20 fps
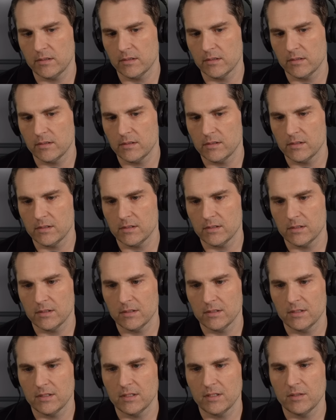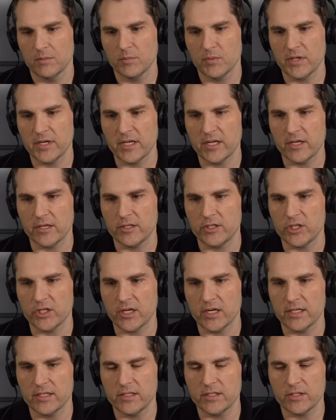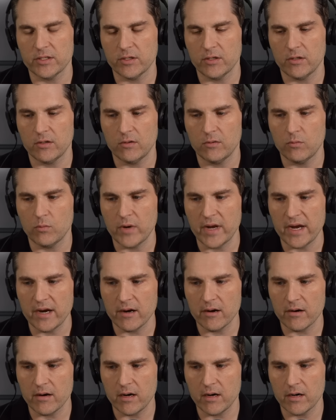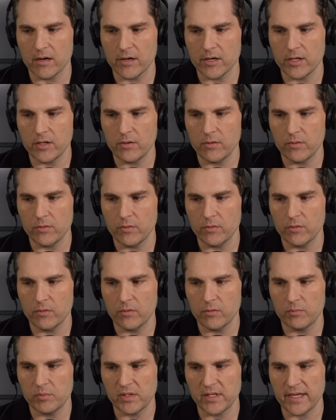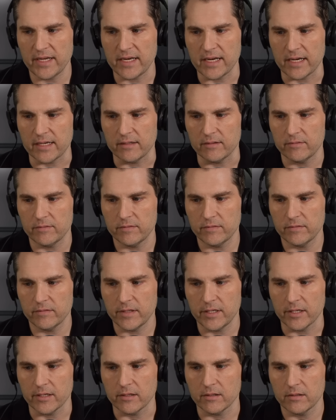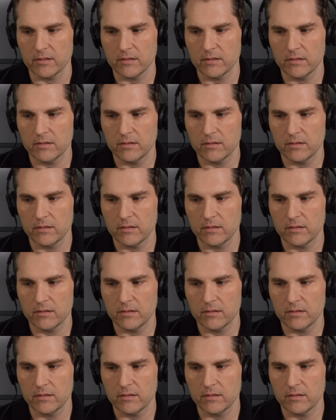Hey, Bart. How's it going? Pretty good, John. So, where are you playing out of here?